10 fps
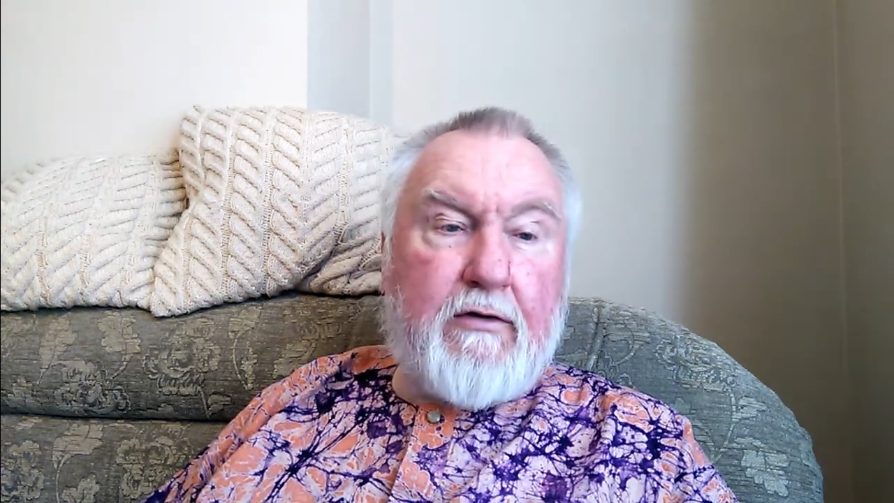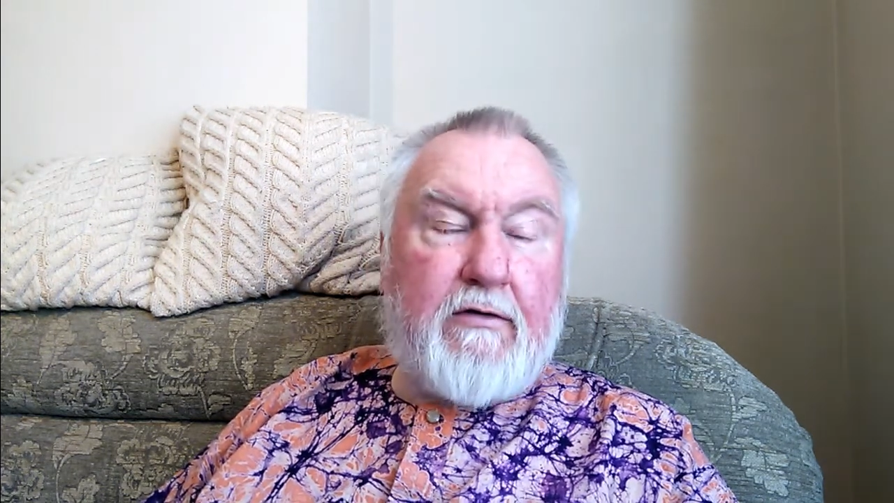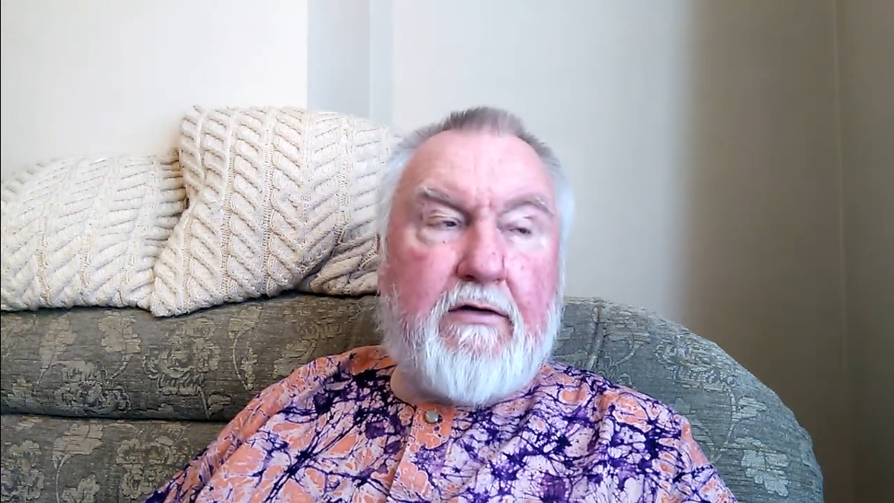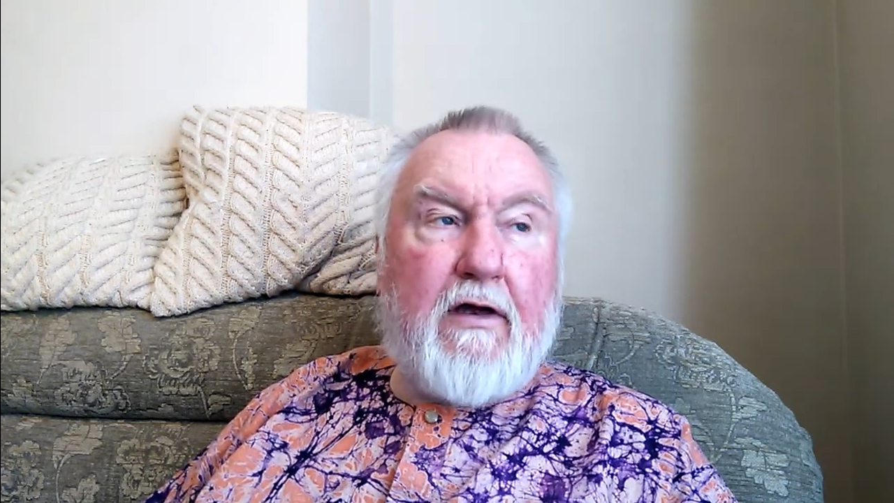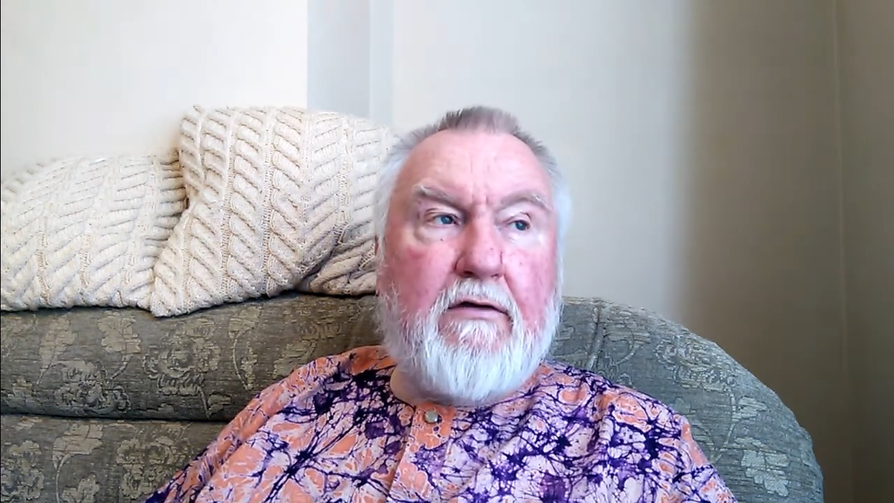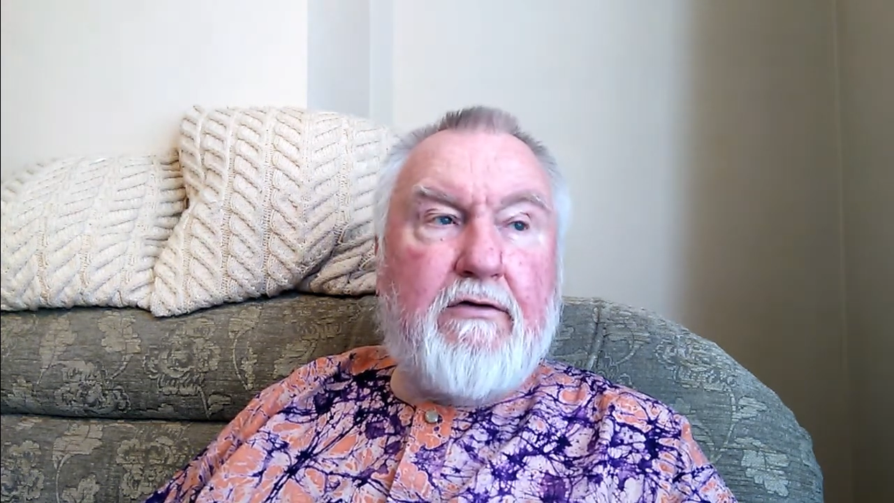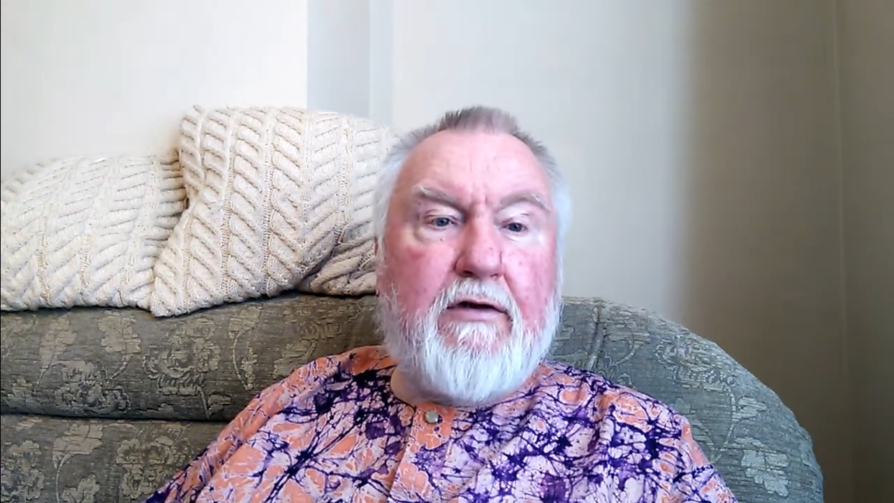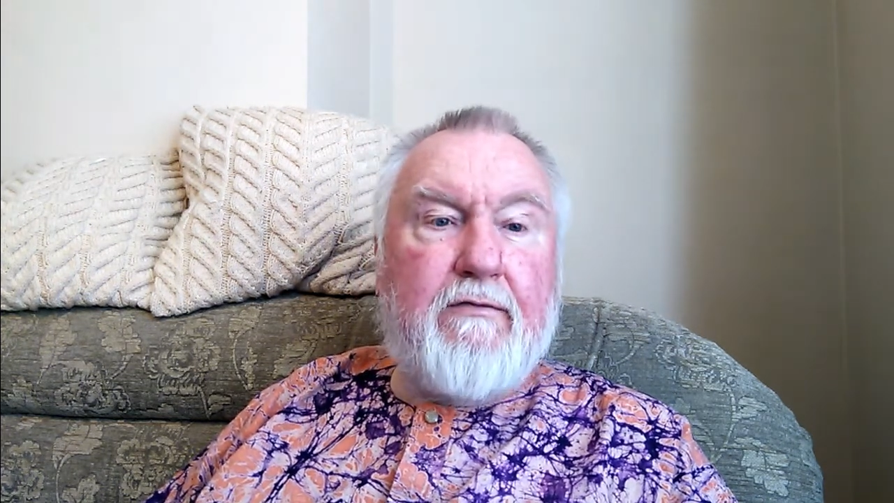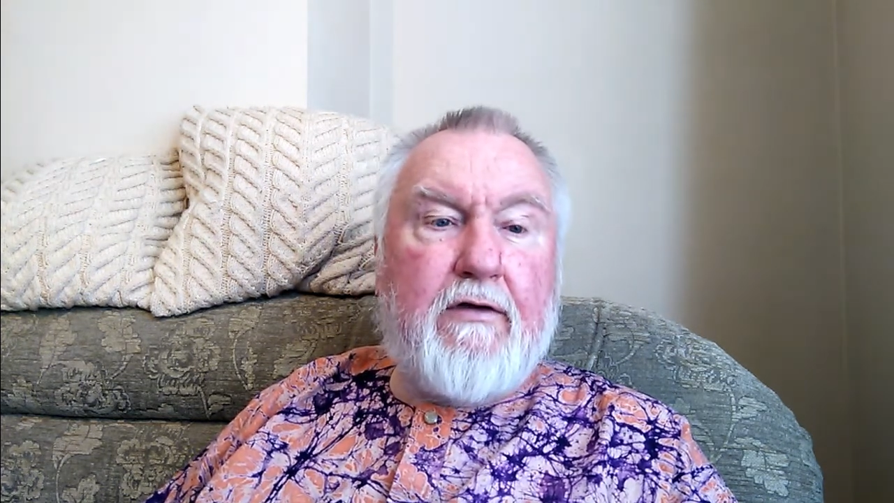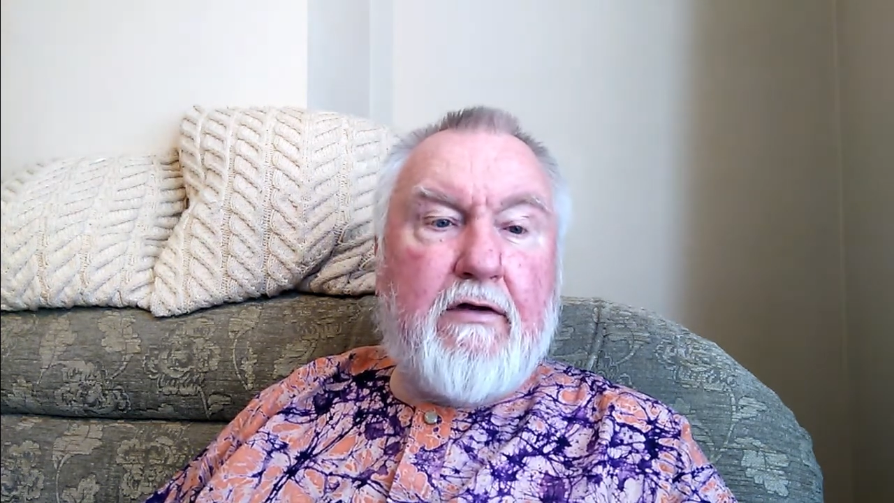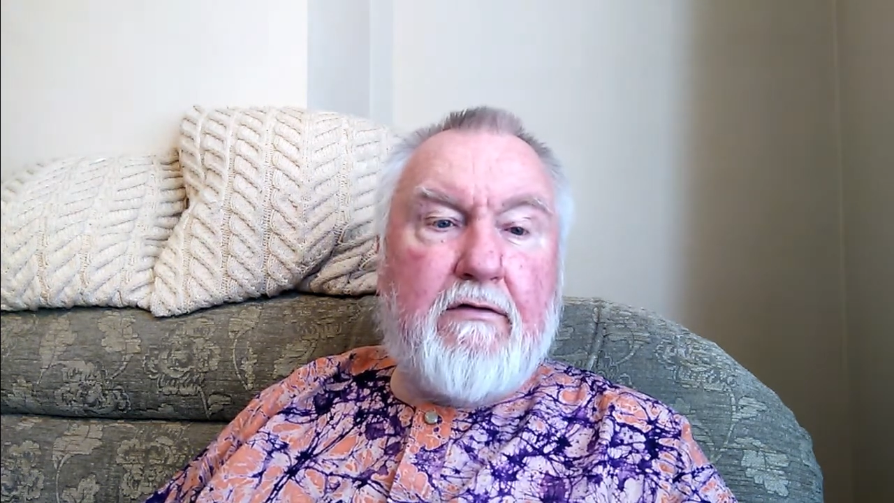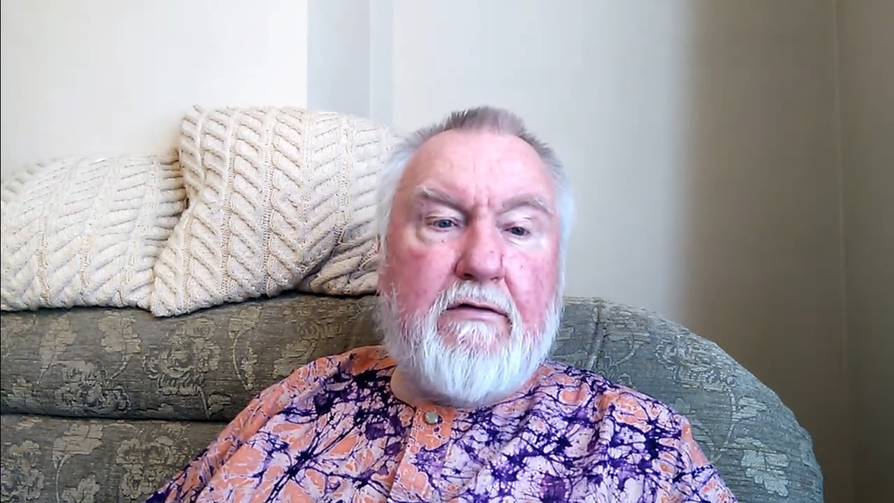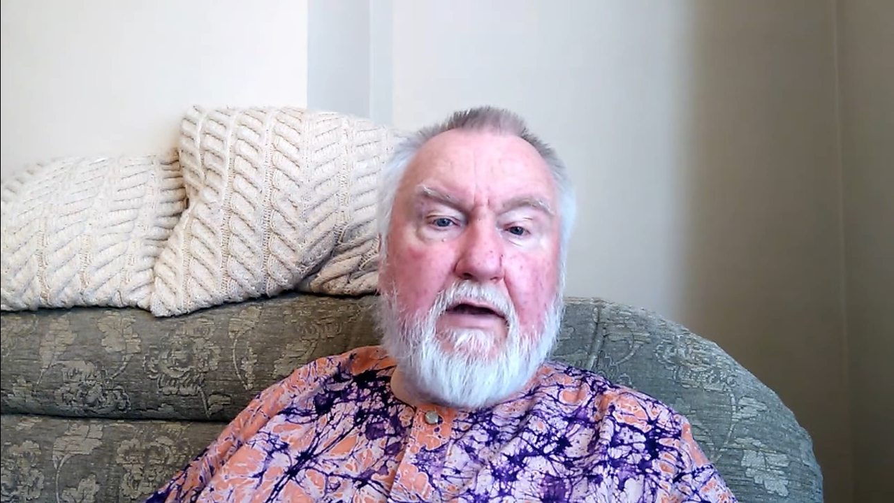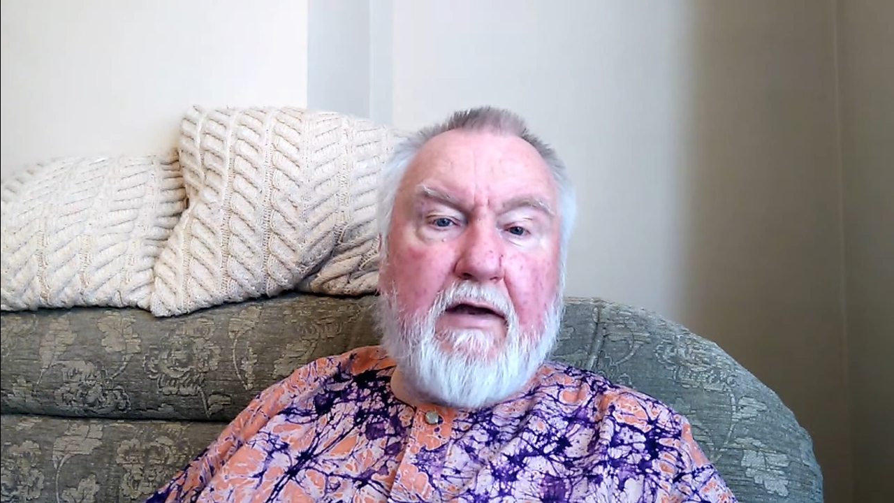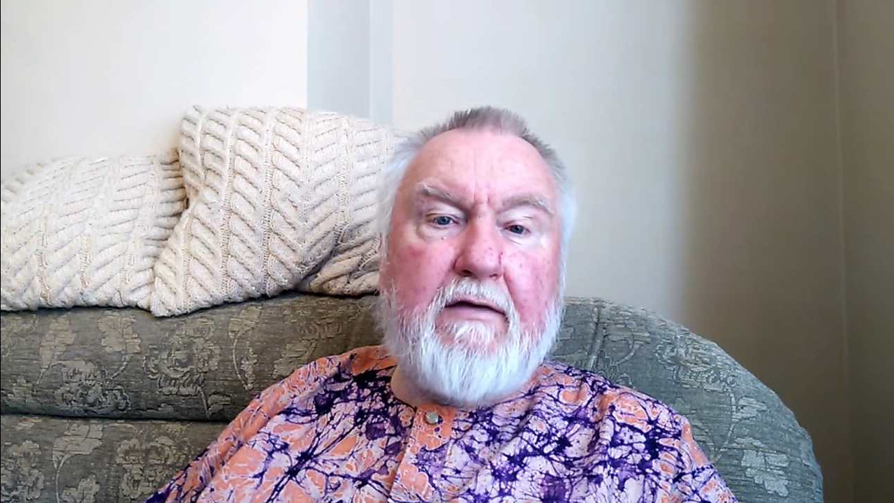nostalgic for those
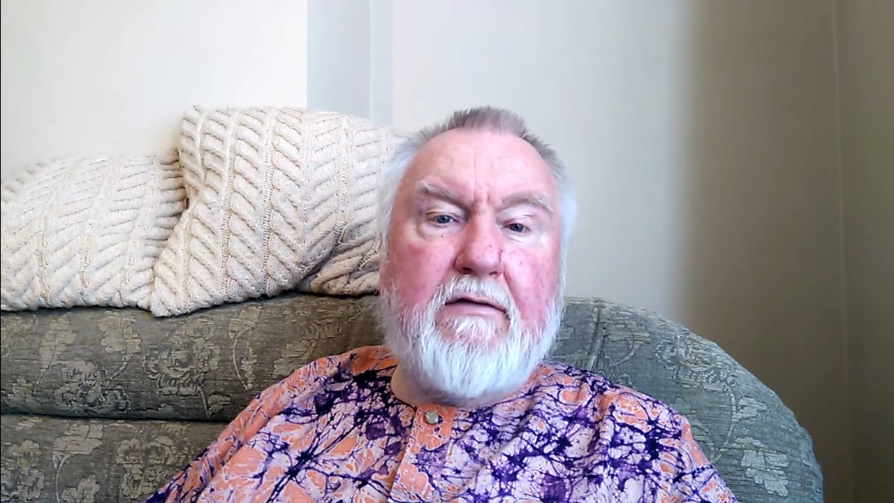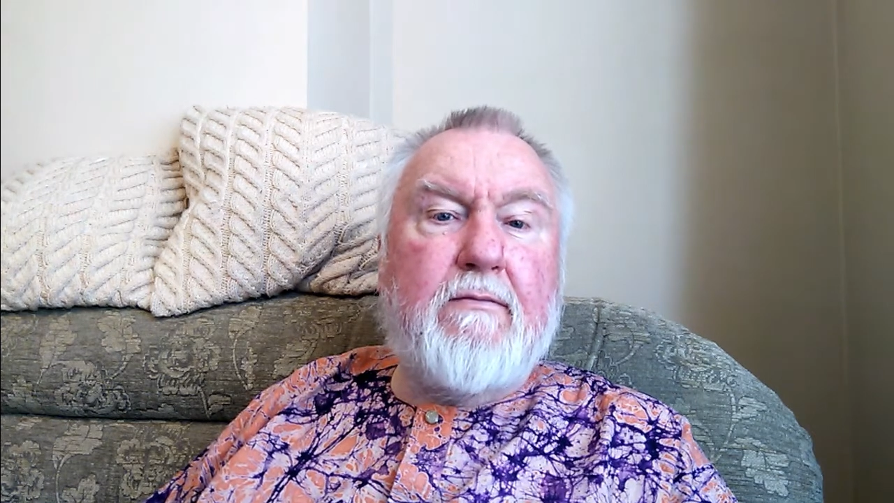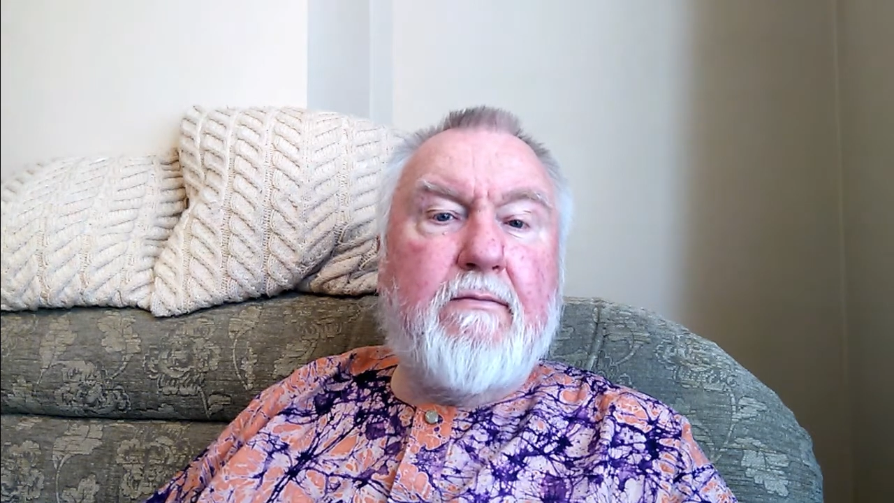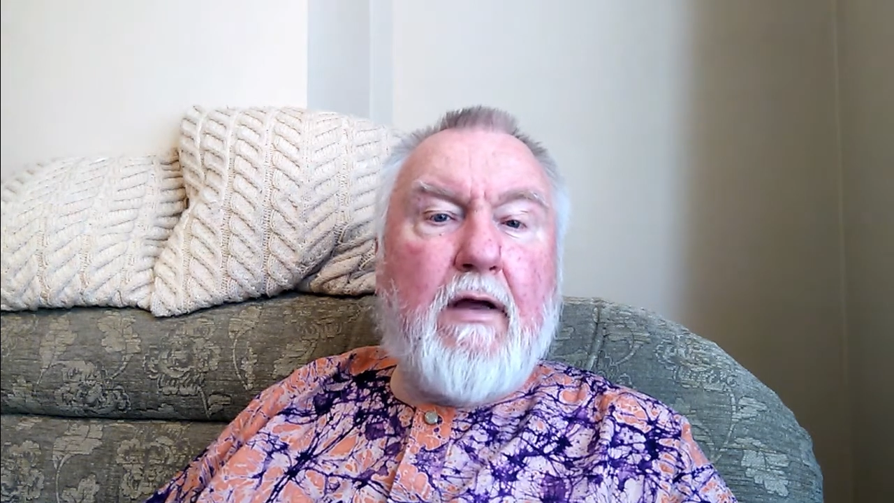days,